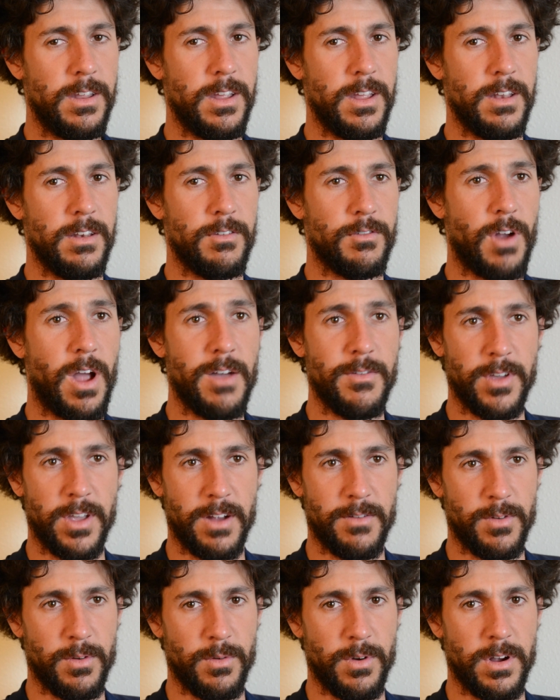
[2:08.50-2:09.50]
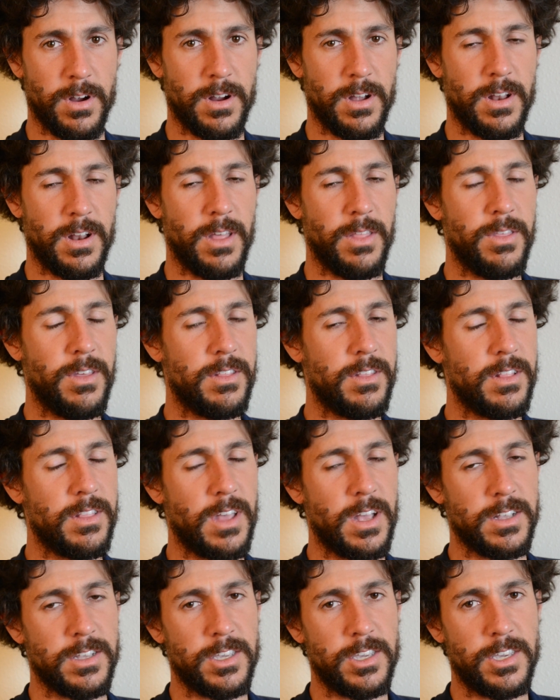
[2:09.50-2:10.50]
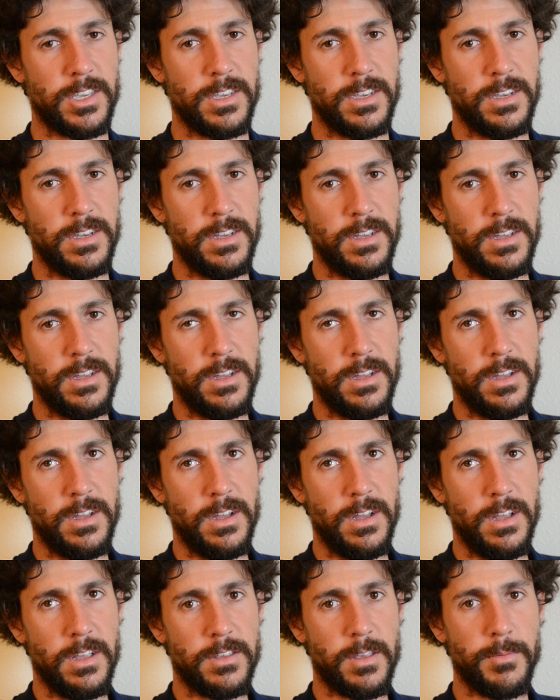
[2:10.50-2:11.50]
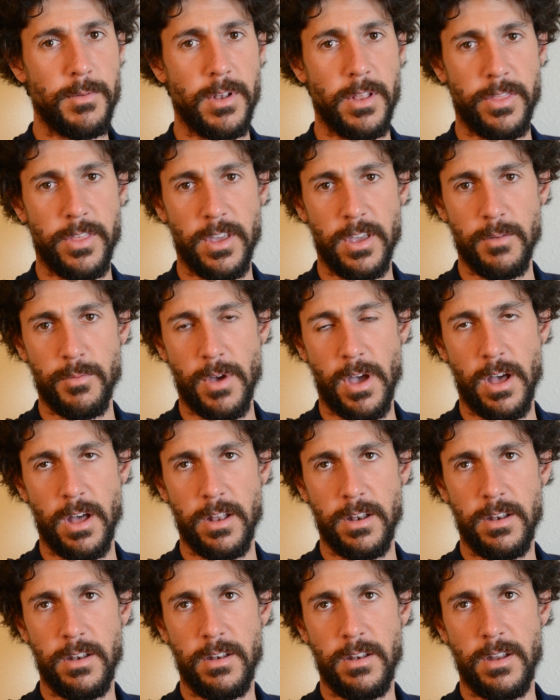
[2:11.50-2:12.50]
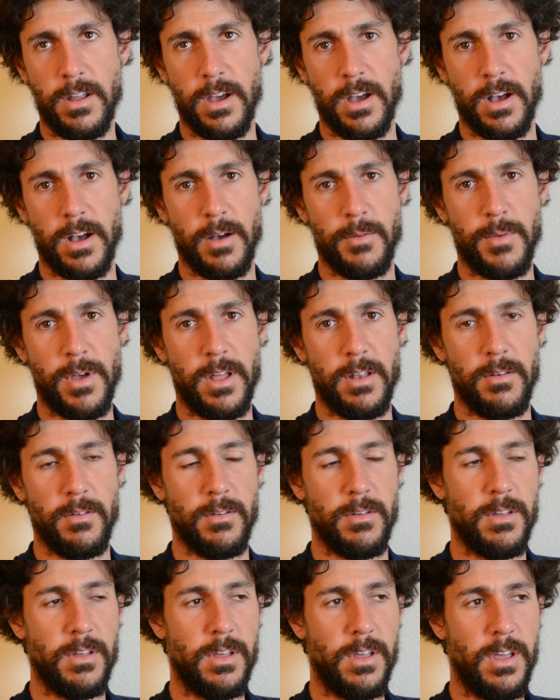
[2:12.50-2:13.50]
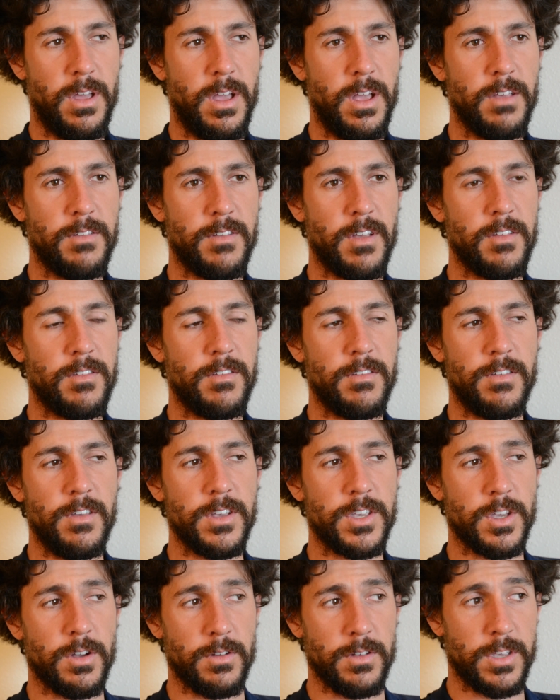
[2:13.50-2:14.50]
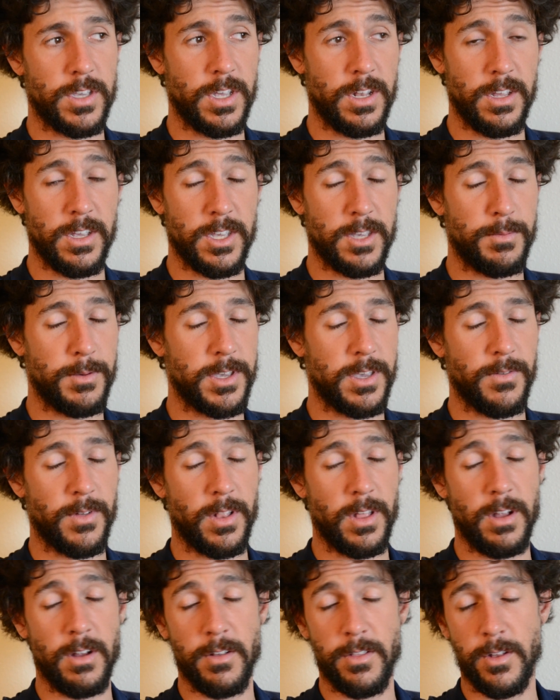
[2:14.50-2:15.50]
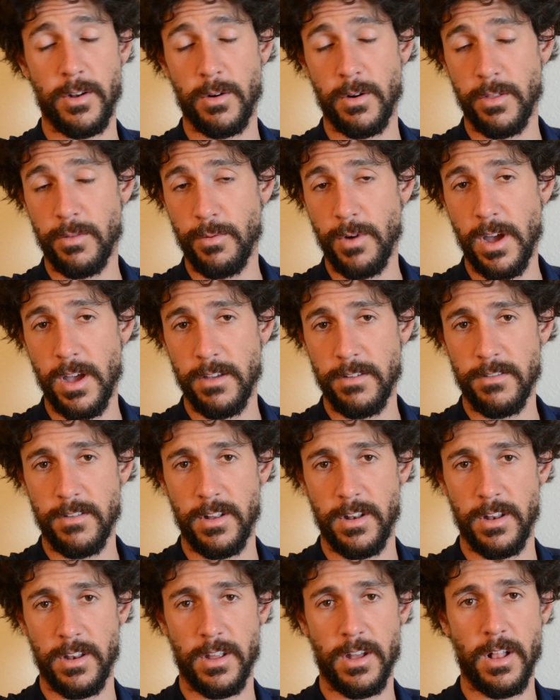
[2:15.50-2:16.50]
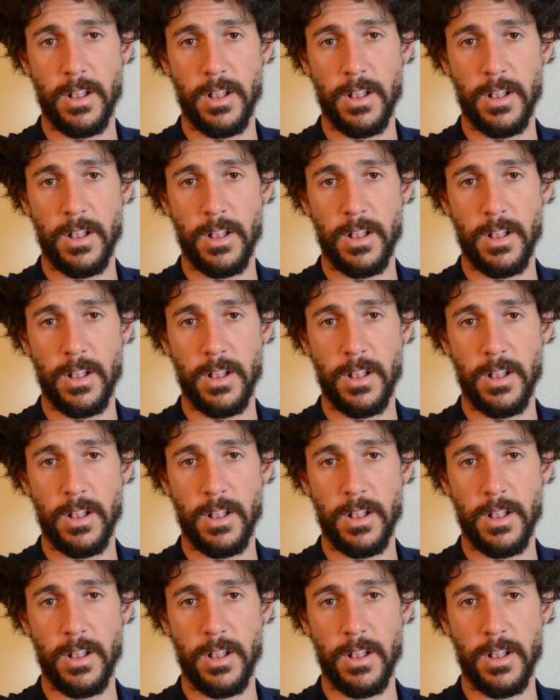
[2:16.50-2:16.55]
in driving everywhere. And I think that that's something to think about. And it's nice to see certain cities, specifically here in the Northwest and in